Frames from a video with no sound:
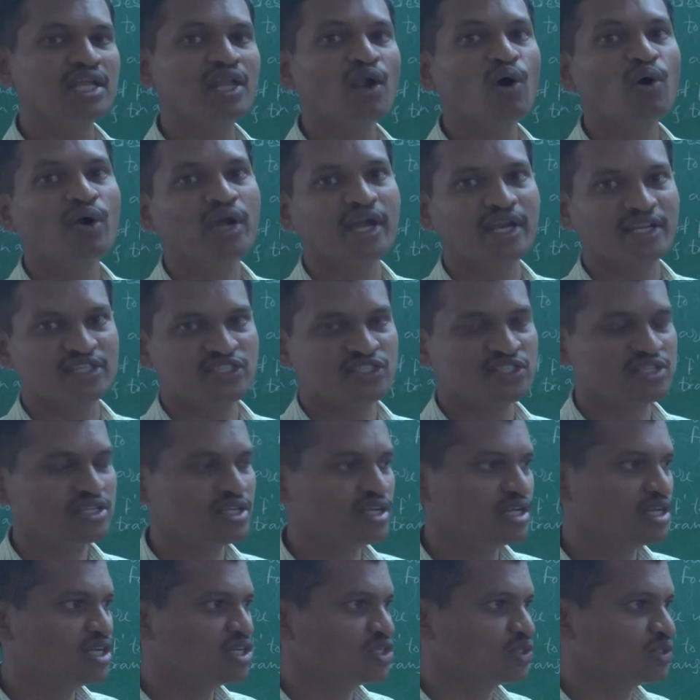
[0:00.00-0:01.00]
elongates,
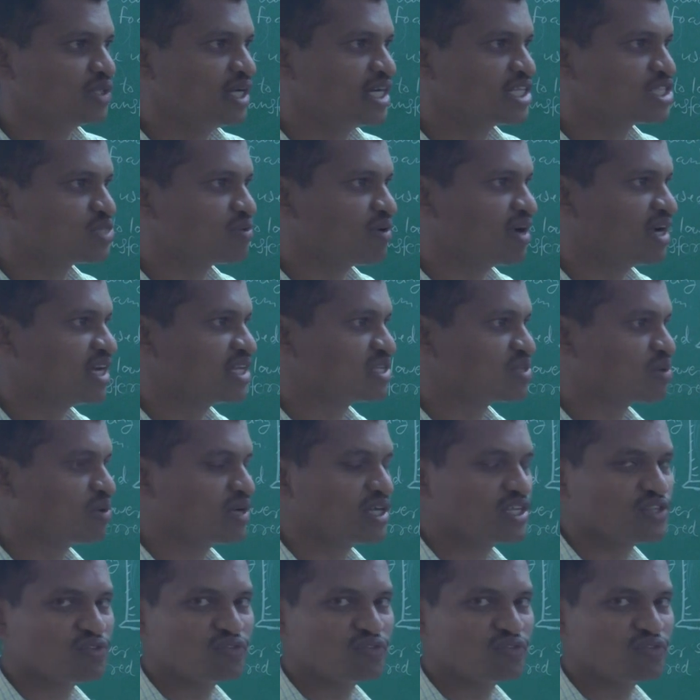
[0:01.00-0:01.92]
so that's why it is called as a